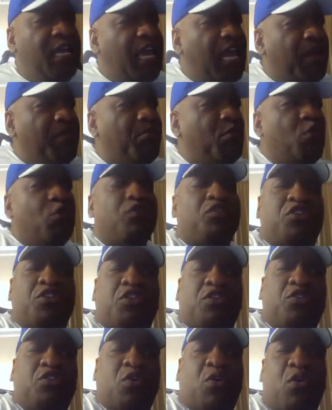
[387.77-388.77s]
and move to
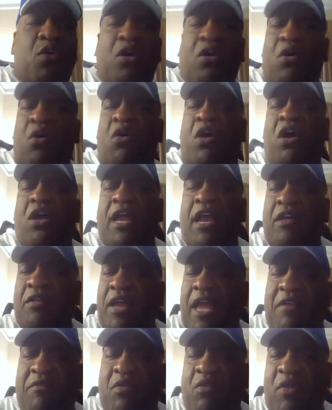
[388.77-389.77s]
the door, or
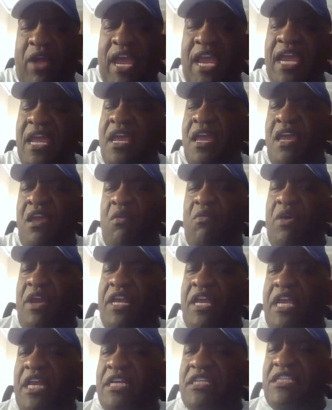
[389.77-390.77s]
have a way where
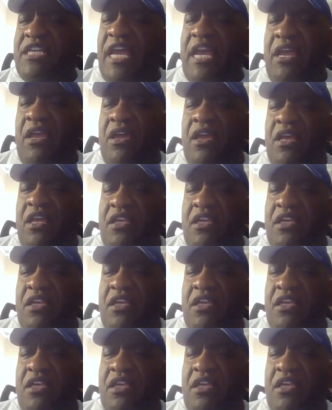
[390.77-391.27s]
they can say,